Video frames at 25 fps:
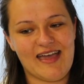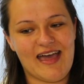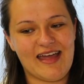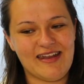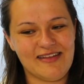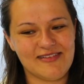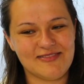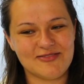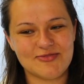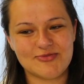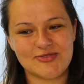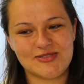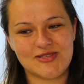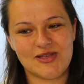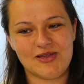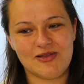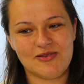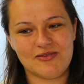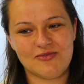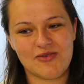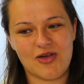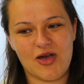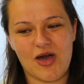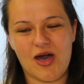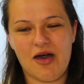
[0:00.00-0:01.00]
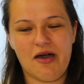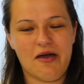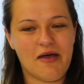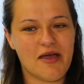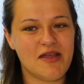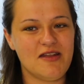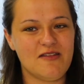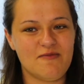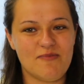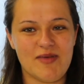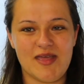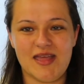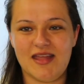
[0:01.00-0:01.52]
And it would also
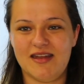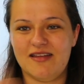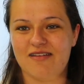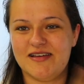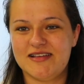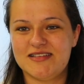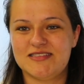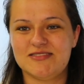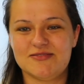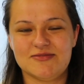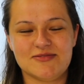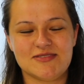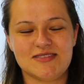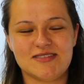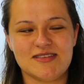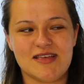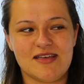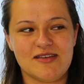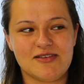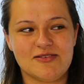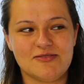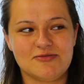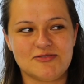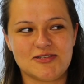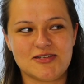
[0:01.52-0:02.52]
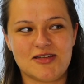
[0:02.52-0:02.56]
kind of be a nice sort of circle